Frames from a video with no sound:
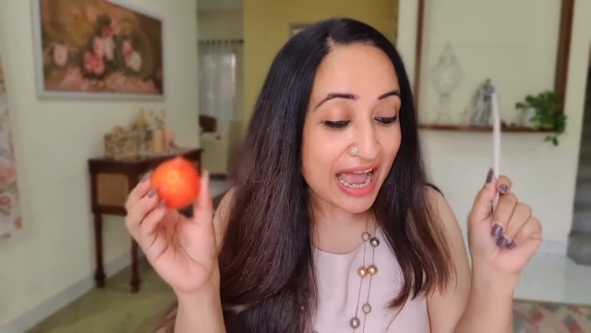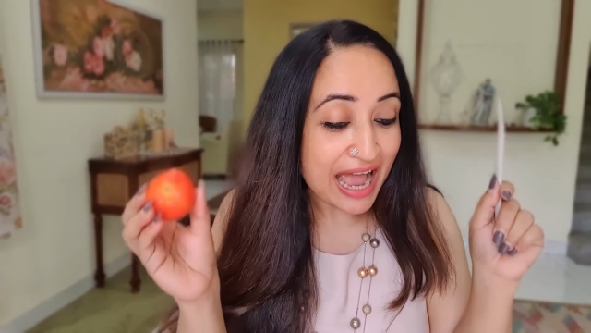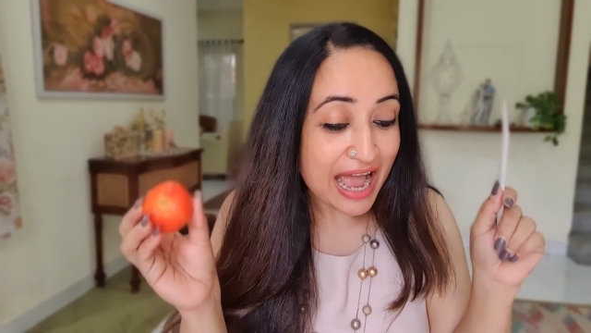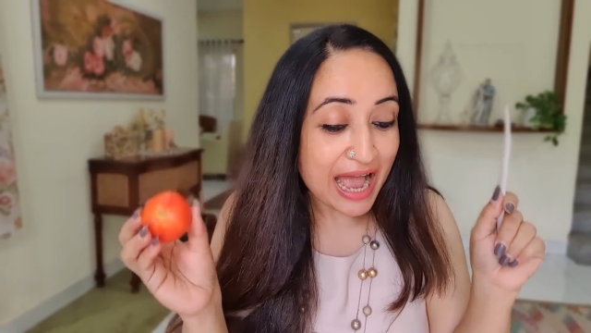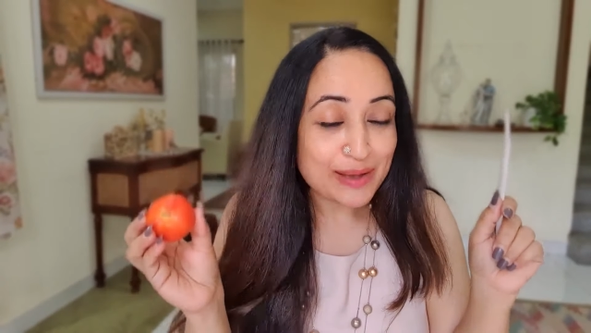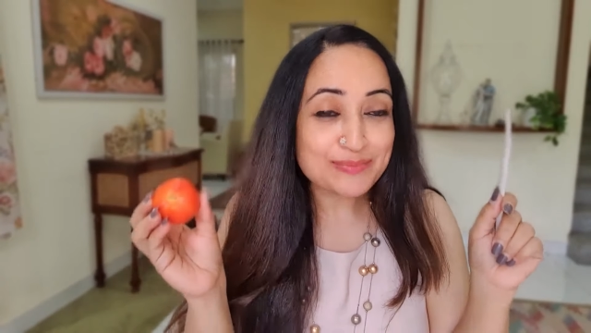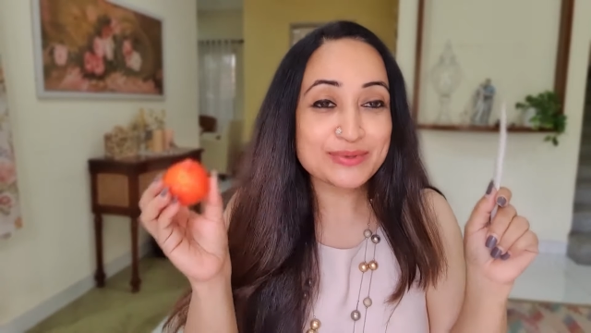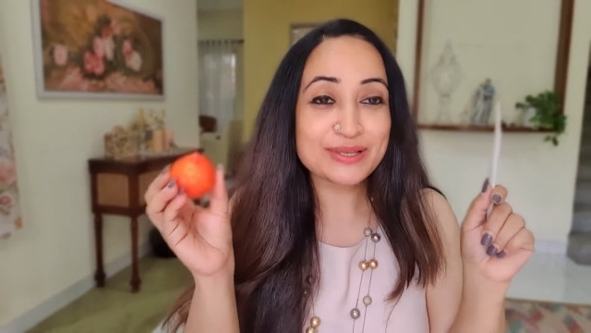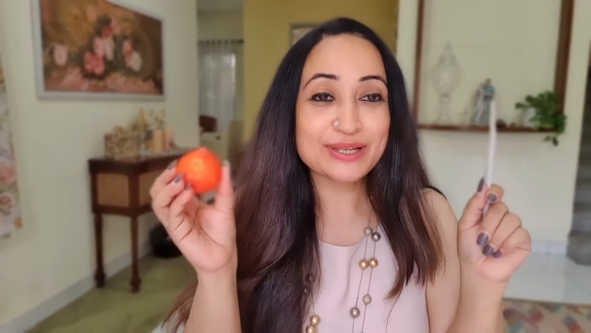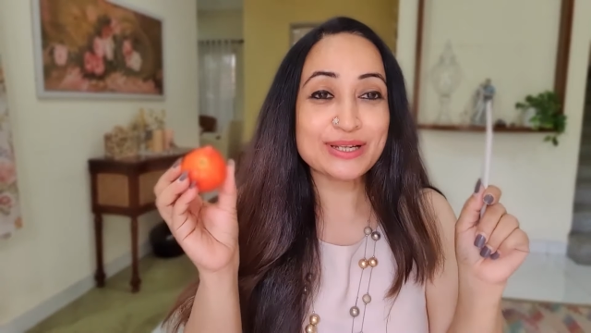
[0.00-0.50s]

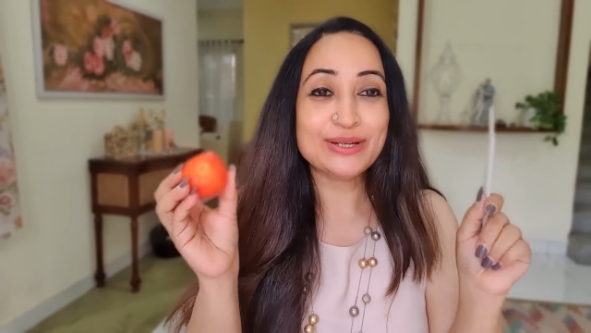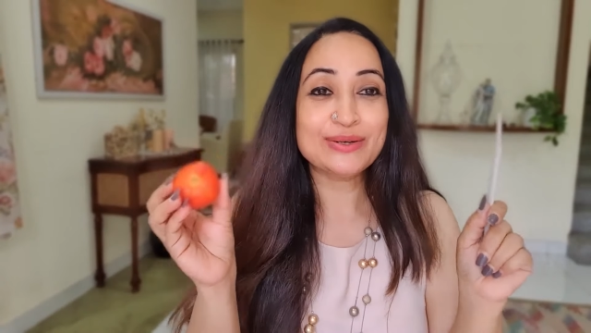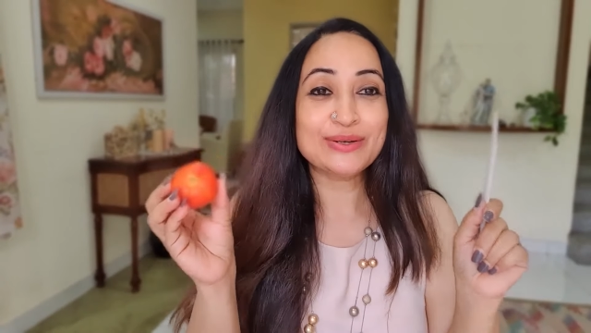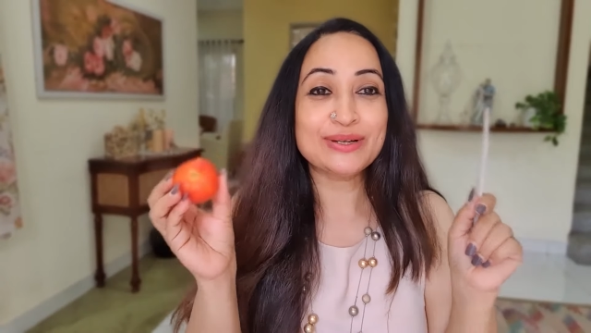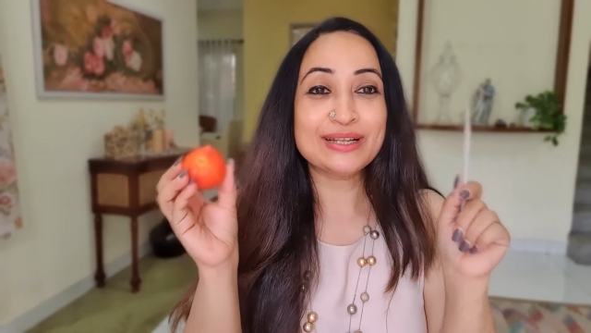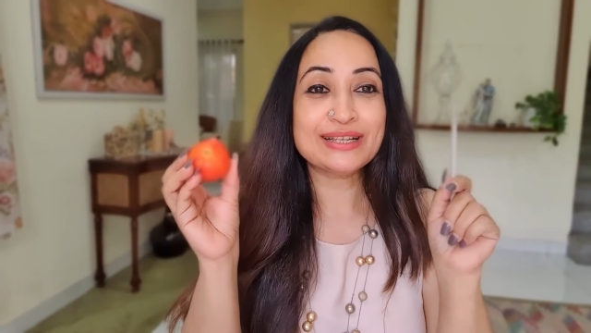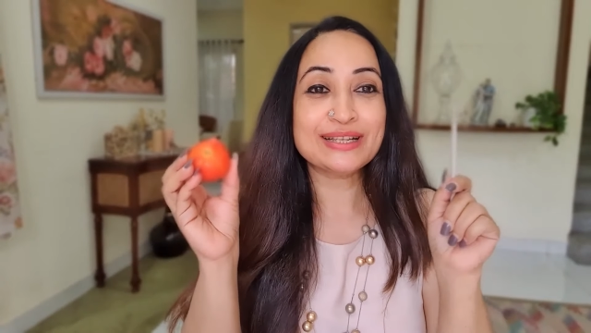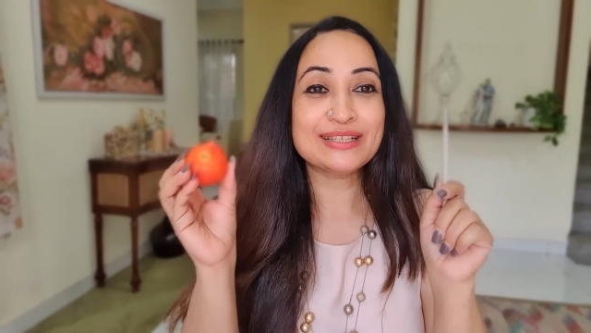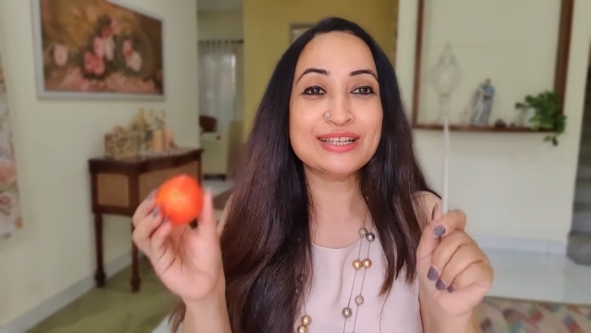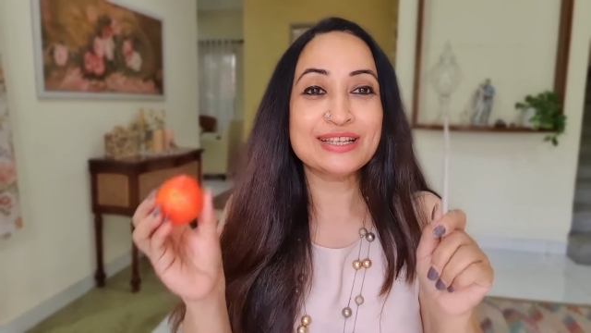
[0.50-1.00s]

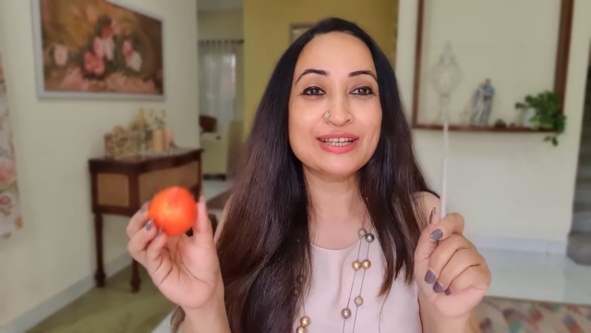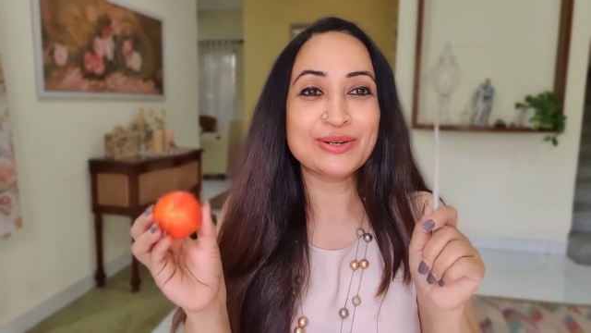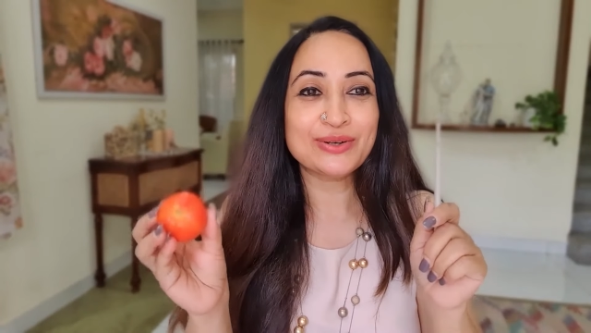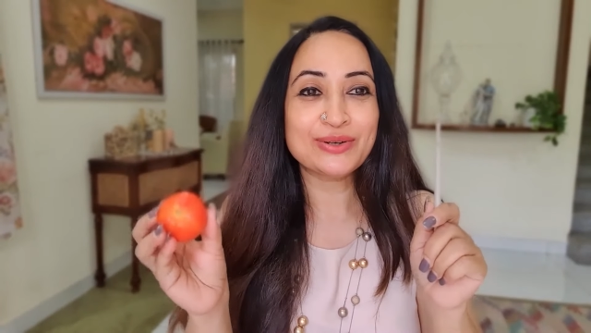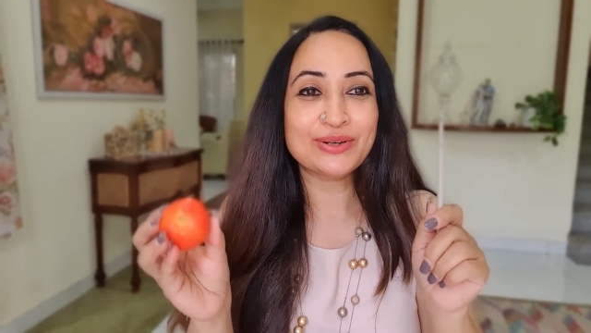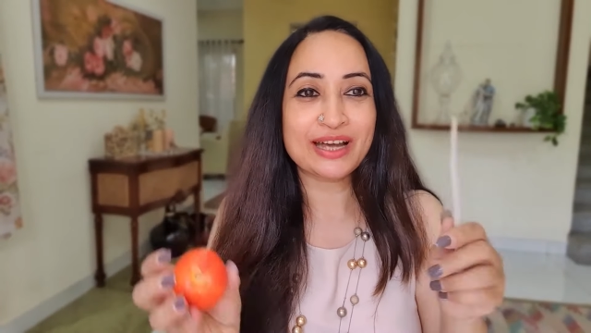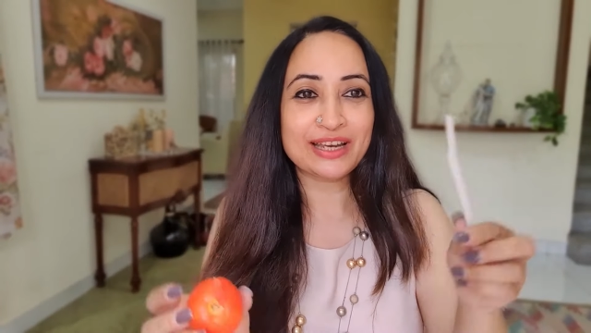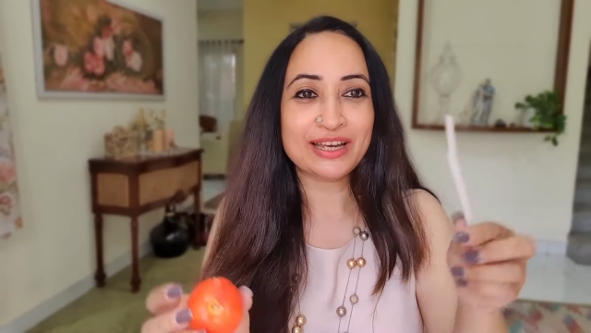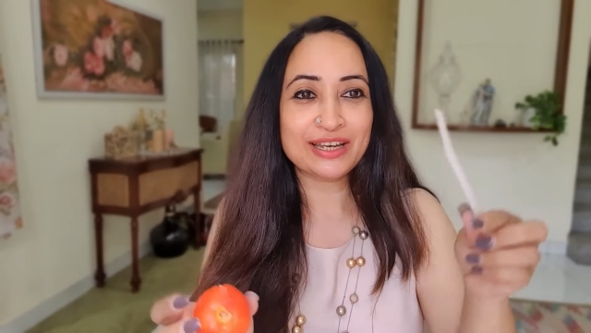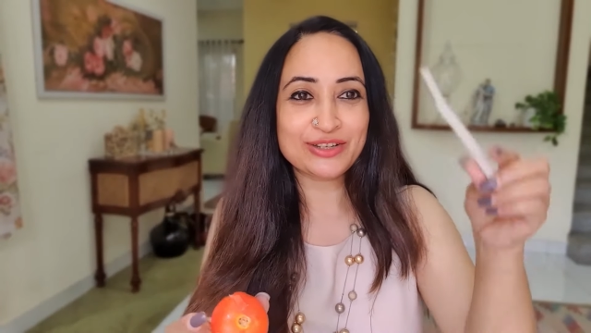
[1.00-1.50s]
absolutely
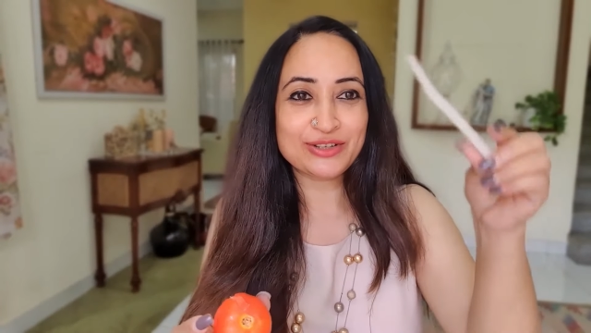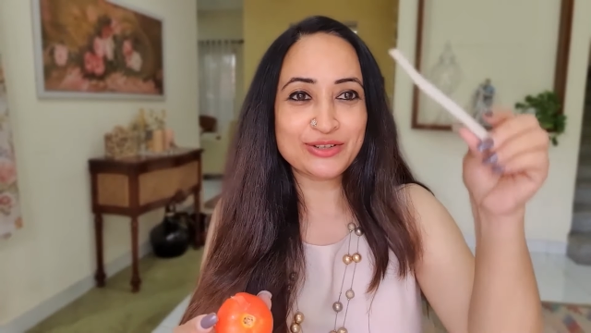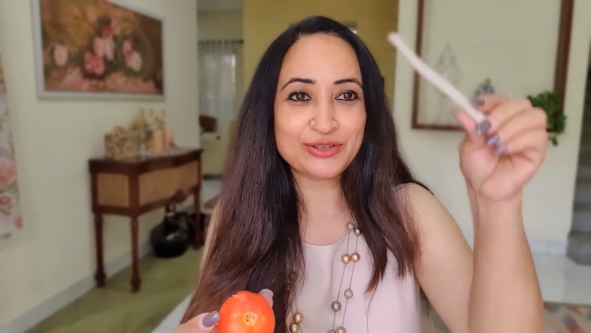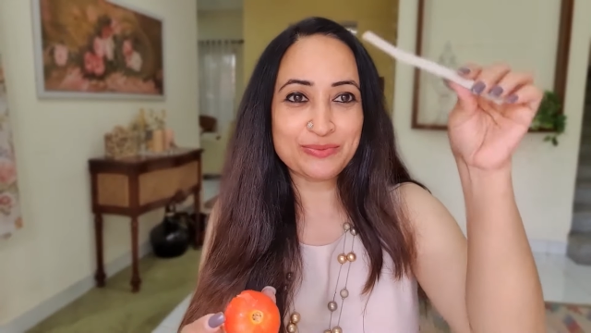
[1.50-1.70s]
zero courage